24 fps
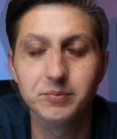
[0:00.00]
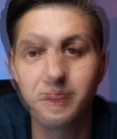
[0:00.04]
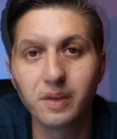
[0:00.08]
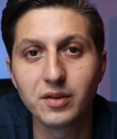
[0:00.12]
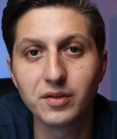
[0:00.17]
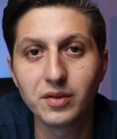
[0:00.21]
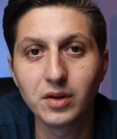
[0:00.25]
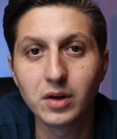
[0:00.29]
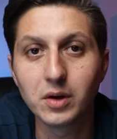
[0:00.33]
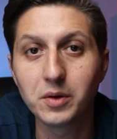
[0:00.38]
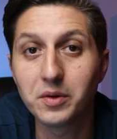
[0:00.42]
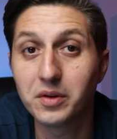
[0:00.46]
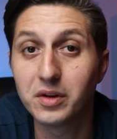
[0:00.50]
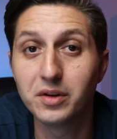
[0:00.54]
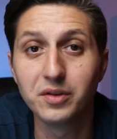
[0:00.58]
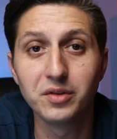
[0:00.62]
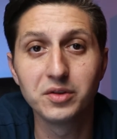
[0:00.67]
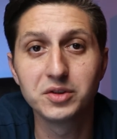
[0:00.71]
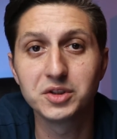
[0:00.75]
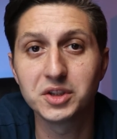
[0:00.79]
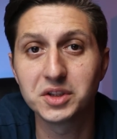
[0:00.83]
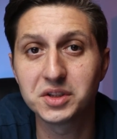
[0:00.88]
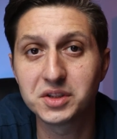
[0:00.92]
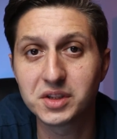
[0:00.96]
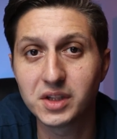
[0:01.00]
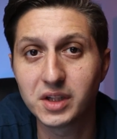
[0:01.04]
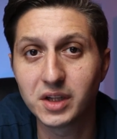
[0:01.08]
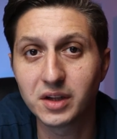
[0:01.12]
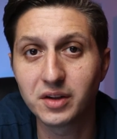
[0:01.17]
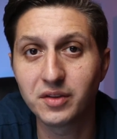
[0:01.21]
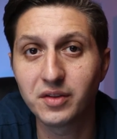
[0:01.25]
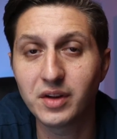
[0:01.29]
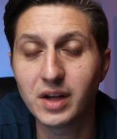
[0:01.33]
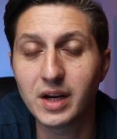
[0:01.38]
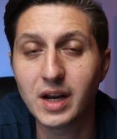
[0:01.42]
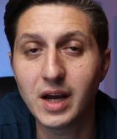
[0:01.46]
So these are just
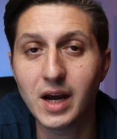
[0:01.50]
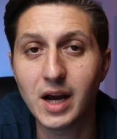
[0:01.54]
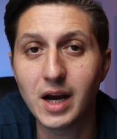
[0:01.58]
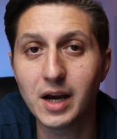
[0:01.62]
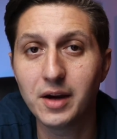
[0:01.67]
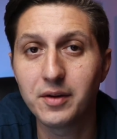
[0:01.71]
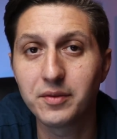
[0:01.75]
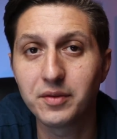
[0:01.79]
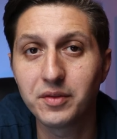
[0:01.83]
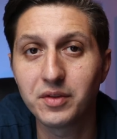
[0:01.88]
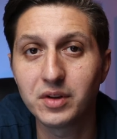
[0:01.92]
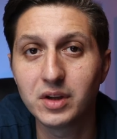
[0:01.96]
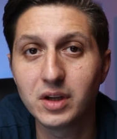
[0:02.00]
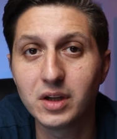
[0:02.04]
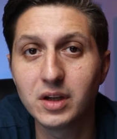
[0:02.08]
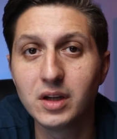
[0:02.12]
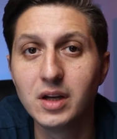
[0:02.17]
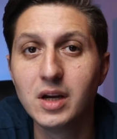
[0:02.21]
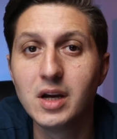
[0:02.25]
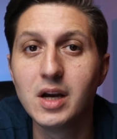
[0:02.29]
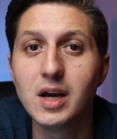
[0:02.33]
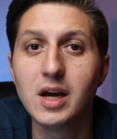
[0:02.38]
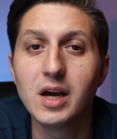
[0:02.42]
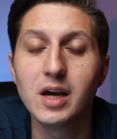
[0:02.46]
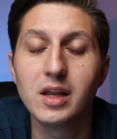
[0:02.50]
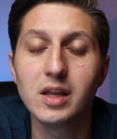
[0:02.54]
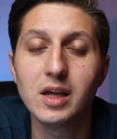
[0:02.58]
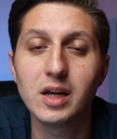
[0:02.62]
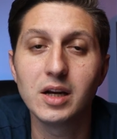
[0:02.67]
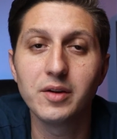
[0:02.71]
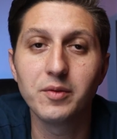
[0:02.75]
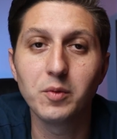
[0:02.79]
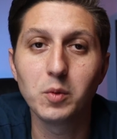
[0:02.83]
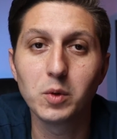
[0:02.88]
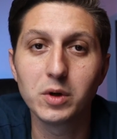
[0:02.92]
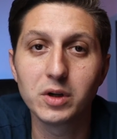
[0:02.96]
things that I've seen and that
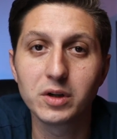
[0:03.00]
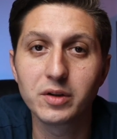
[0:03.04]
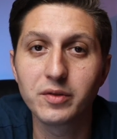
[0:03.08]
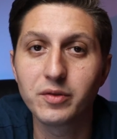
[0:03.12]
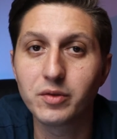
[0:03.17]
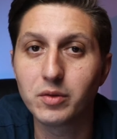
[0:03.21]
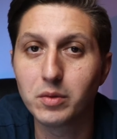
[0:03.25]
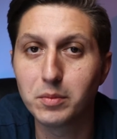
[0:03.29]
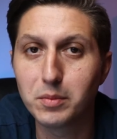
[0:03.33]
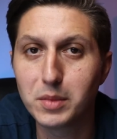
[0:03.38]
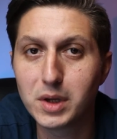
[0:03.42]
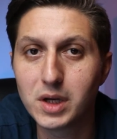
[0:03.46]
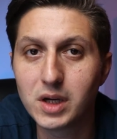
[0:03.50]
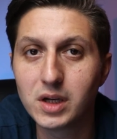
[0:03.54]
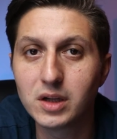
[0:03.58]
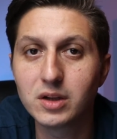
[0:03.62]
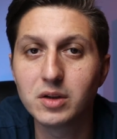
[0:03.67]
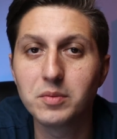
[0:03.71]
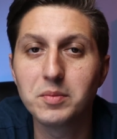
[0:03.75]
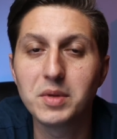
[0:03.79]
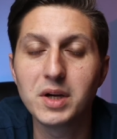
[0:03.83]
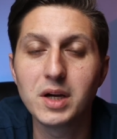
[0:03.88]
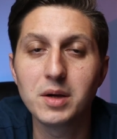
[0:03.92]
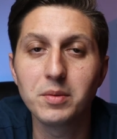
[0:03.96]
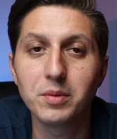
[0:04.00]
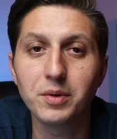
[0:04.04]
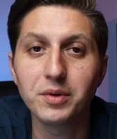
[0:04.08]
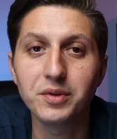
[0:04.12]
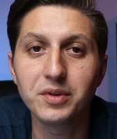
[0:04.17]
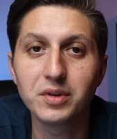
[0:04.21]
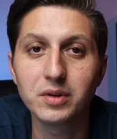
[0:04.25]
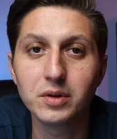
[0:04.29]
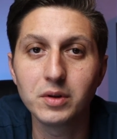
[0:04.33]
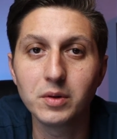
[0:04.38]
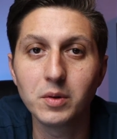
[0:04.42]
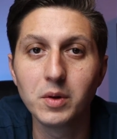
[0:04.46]
have worked for me to be able
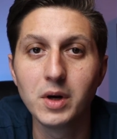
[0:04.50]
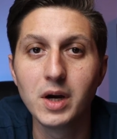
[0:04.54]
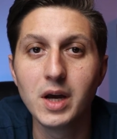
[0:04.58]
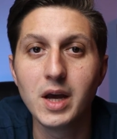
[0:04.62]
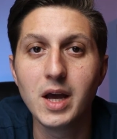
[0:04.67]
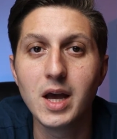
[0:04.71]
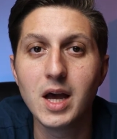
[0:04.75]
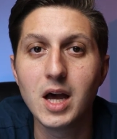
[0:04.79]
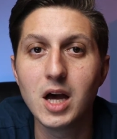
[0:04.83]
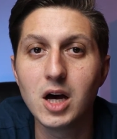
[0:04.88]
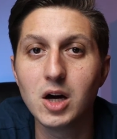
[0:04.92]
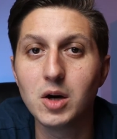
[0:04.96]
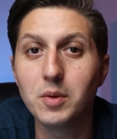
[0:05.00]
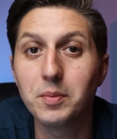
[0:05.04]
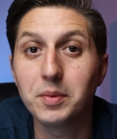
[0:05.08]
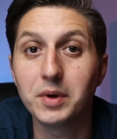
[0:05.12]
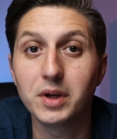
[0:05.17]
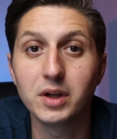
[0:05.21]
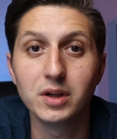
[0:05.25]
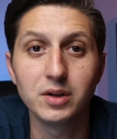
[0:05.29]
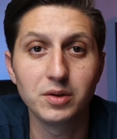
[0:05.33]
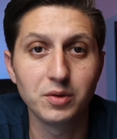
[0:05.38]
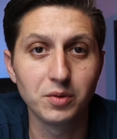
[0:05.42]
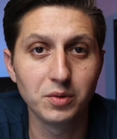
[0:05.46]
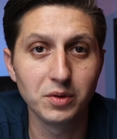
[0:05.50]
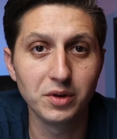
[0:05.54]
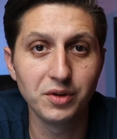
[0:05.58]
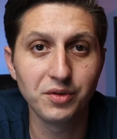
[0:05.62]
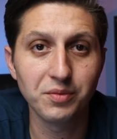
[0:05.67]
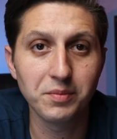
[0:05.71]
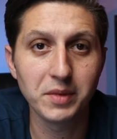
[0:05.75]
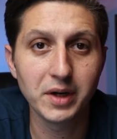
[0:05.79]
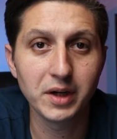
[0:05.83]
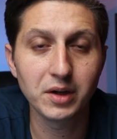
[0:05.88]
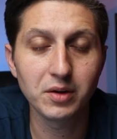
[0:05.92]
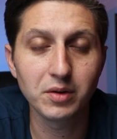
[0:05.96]
to help increase
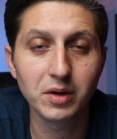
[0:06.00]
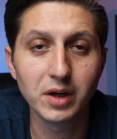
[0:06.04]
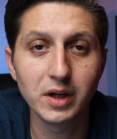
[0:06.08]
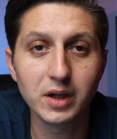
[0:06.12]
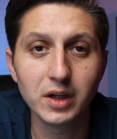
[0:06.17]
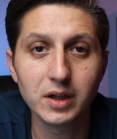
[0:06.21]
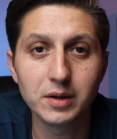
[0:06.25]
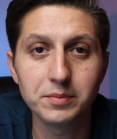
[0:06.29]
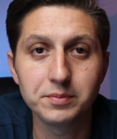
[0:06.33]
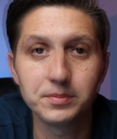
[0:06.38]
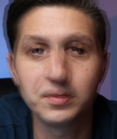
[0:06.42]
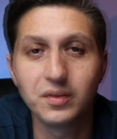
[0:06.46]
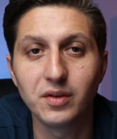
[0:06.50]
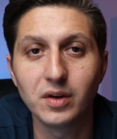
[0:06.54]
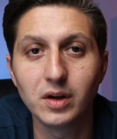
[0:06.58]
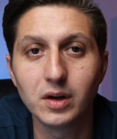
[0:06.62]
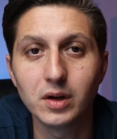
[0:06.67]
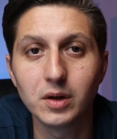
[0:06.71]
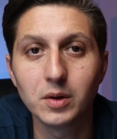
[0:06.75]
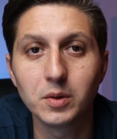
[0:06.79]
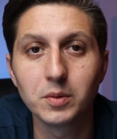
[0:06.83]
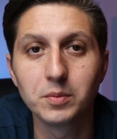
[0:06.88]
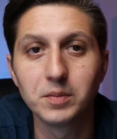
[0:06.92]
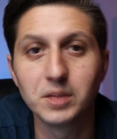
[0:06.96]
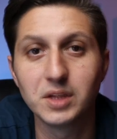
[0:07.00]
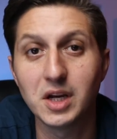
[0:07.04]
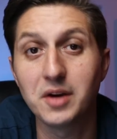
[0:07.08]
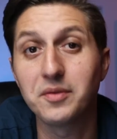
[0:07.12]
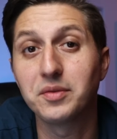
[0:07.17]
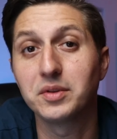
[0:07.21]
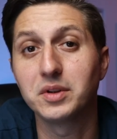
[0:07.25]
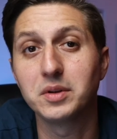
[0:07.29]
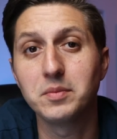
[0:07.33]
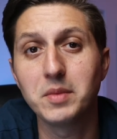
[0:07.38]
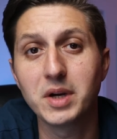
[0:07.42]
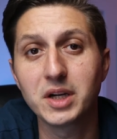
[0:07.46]
my credit. So
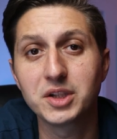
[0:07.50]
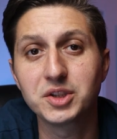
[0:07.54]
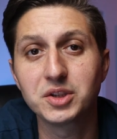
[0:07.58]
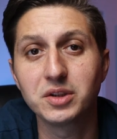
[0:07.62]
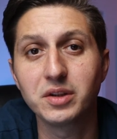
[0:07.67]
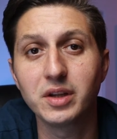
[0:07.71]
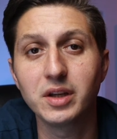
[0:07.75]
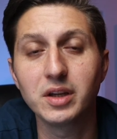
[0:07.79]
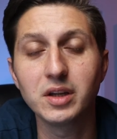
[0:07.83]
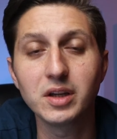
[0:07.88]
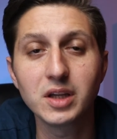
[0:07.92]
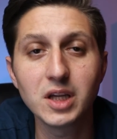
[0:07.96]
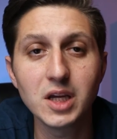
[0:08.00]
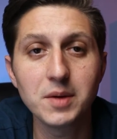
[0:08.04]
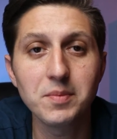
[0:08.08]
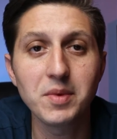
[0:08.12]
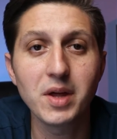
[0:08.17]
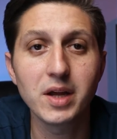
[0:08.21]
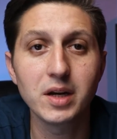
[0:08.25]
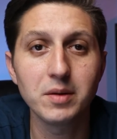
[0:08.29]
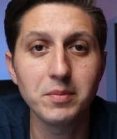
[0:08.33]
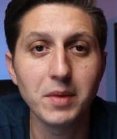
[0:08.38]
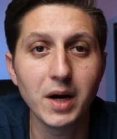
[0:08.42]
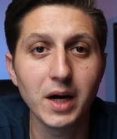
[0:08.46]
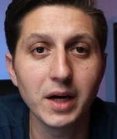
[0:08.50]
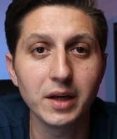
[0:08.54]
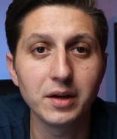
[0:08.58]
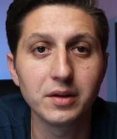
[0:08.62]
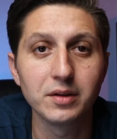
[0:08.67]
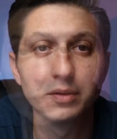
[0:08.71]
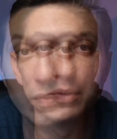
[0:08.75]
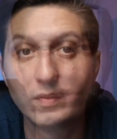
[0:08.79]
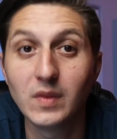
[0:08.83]
definitely make sure that you keep that in mind.